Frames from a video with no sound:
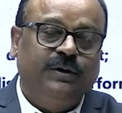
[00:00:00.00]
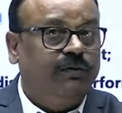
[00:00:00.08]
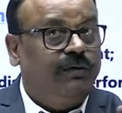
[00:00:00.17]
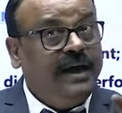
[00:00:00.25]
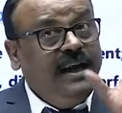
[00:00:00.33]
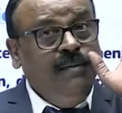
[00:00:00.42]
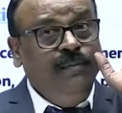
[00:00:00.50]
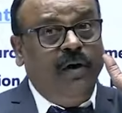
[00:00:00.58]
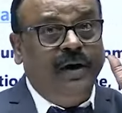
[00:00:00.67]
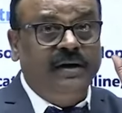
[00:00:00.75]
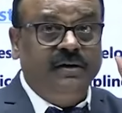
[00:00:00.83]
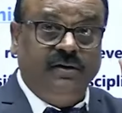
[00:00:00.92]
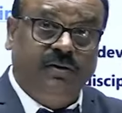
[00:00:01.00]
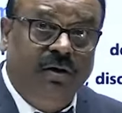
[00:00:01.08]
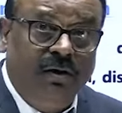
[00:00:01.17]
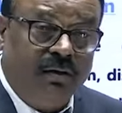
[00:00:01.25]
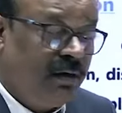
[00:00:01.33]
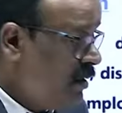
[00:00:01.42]
Very important, you
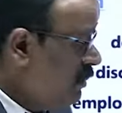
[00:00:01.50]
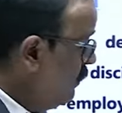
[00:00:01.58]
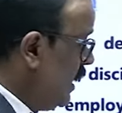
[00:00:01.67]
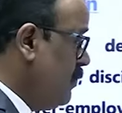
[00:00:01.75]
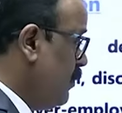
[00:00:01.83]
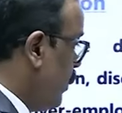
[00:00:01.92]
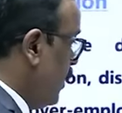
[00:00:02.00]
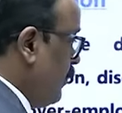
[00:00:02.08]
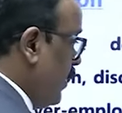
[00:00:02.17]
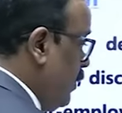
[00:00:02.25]
know, very important for